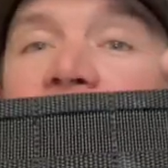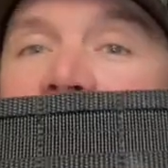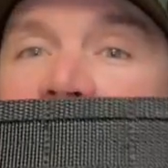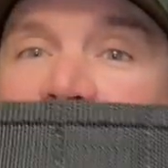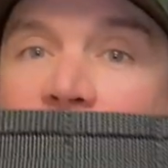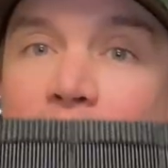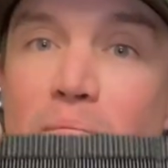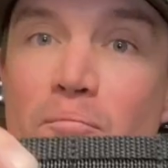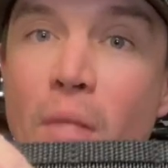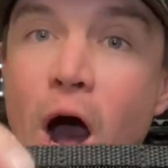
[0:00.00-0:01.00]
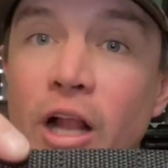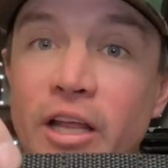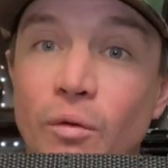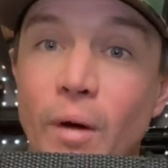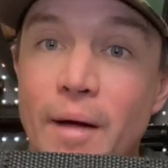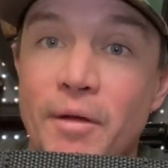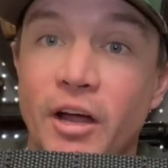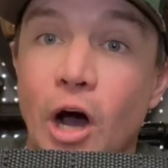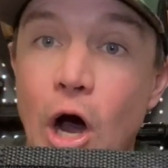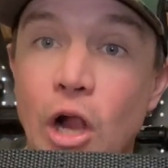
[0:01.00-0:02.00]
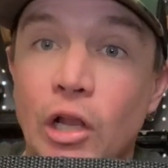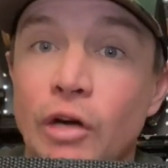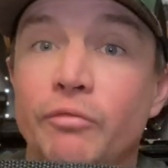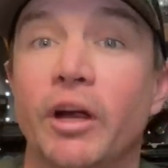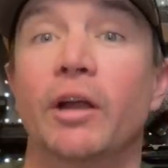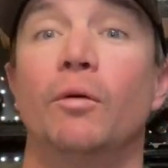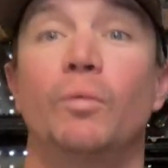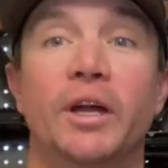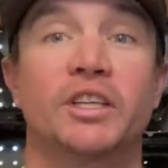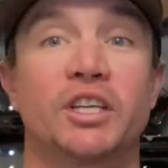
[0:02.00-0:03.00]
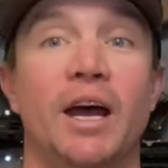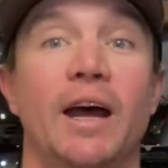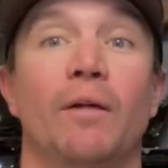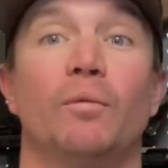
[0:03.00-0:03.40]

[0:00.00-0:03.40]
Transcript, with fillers: And it's got MOLLE webbing all over it, which, uh,